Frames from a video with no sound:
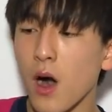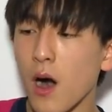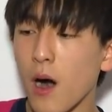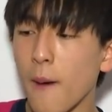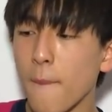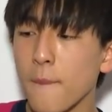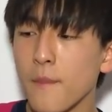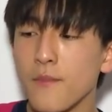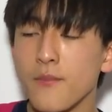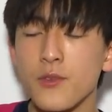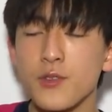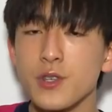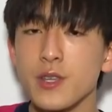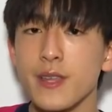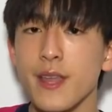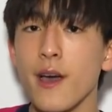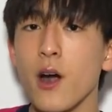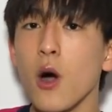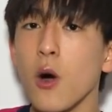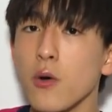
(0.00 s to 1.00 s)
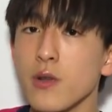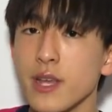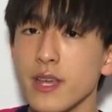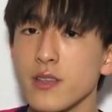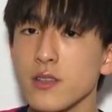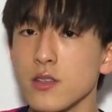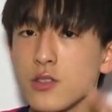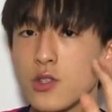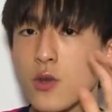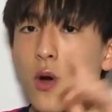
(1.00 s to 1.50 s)
up so they're
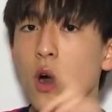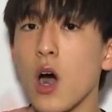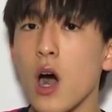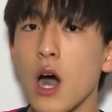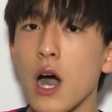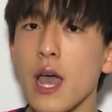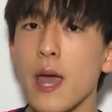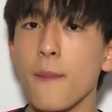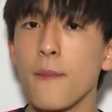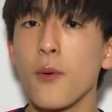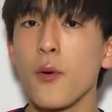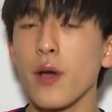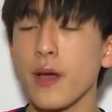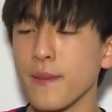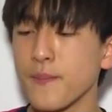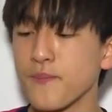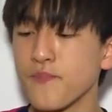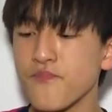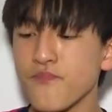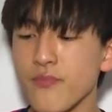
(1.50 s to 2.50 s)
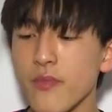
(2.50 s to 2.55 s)
holding to a higher point.